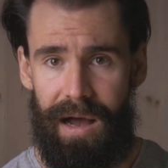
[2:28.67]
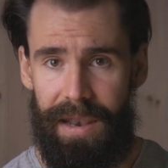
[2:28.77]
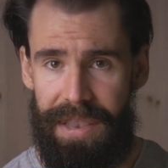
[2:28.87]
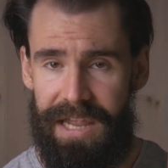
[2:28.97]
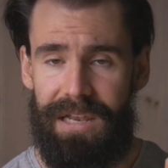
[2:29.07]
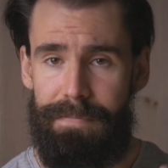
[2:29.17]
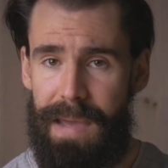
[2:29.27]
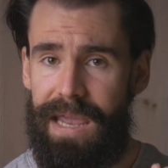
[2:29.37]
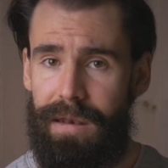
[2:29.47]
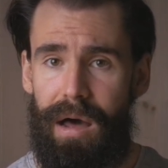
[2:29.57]
This
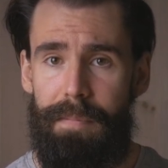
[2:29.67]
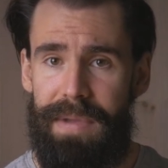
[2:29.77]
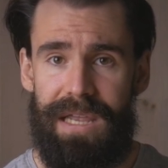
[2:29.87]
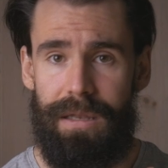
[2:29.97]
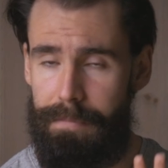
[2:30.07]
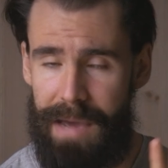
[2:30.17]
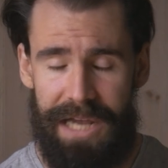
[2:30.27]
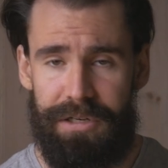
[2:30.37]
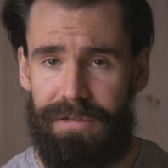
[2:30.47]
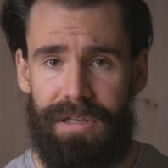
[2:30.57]
may not be the
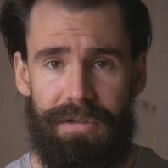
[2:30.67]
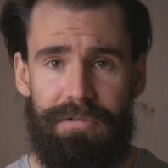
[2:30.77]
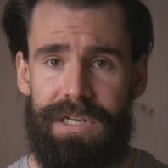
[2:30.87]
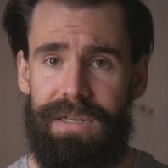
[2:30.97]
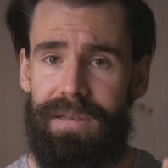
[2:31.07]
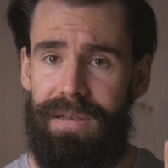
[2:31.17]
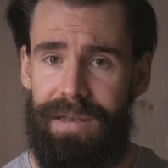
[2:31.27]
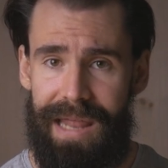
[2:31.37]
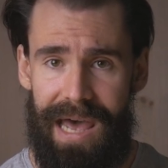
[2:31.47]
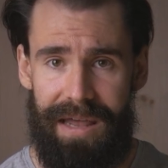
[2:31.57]
magical solution
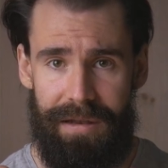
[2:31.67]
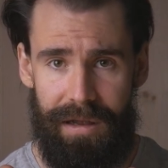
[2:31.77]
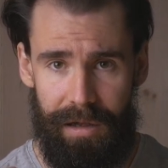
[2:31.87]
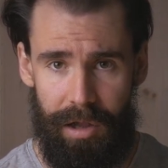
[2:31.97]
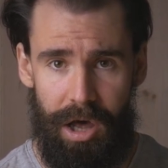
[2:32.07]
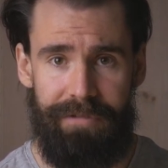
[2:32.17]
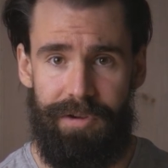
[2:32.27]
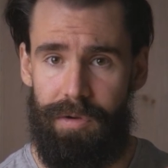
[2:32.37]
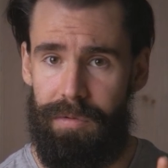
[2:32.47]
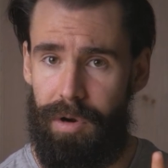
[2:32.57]
that a lot of
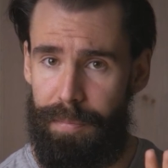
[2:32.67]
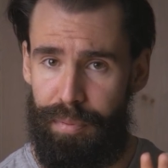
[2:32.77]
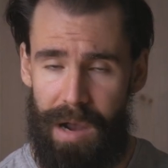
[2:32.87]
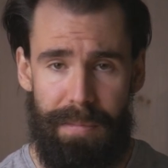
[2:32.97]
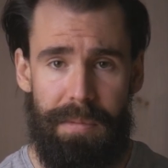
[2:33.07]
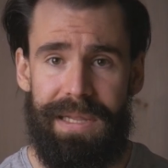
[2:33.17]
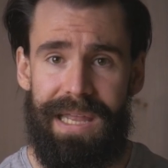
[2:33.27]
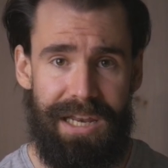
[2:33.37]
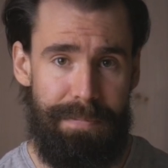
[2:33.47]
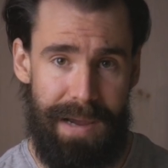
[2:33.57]
you are
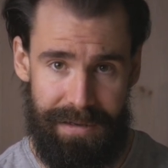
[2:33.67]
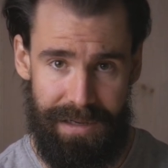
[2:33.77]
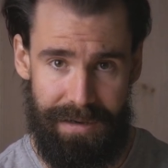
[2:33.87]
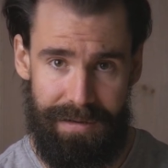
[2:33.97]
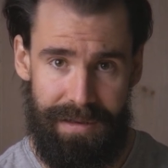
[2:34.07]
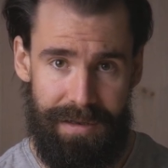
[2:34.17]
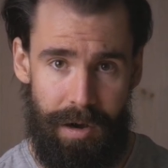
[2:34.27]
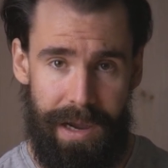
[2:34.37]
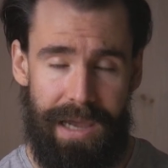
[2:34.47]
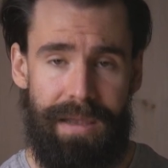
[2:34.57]
probably expecting,
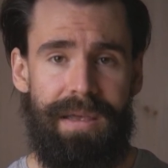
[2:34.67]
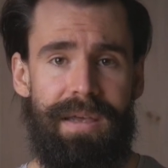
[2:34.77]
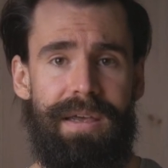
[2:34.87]
okay?